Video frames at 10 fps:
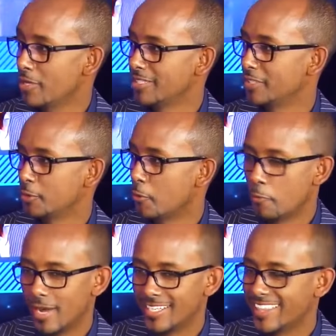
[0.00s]
How was it? So
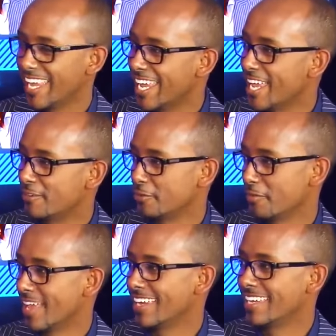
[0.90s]
what did was, they get
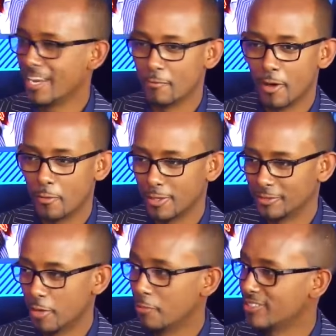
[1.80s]
from that, and then what
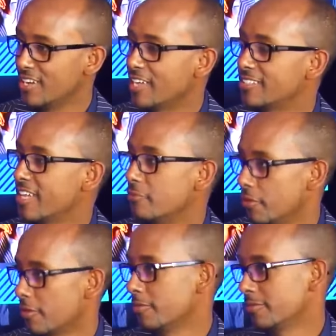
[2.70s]
was what was the next step
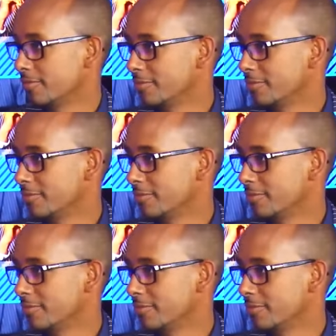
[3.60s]
for them?